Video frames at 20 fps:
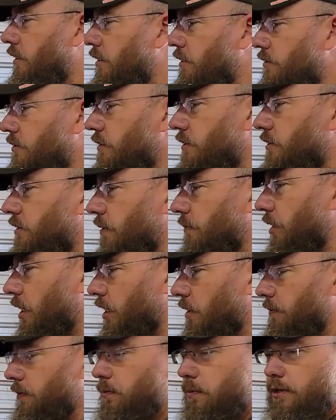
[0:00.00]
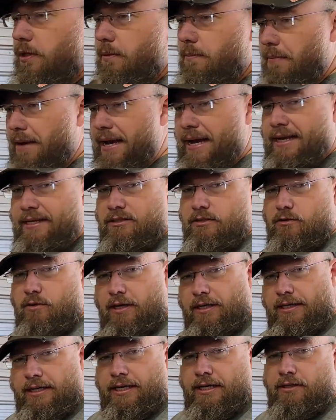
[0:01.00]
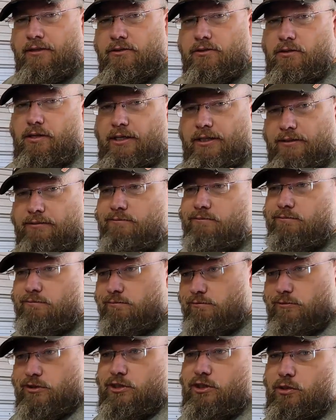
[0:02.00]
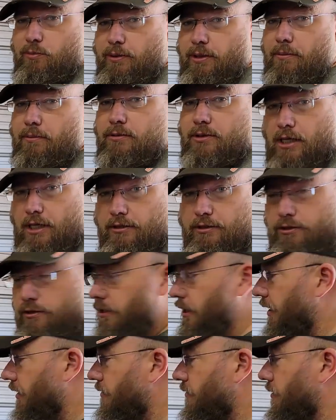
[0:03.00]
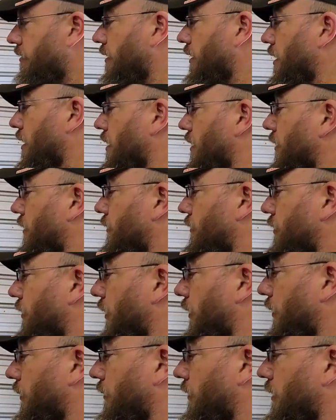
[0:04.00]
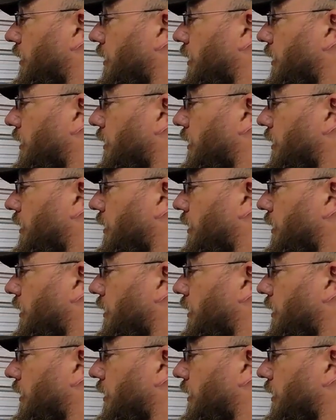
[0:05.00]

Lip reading: since I'm not going to be wearing a mask right now, so I can still be able to talk to you guys. So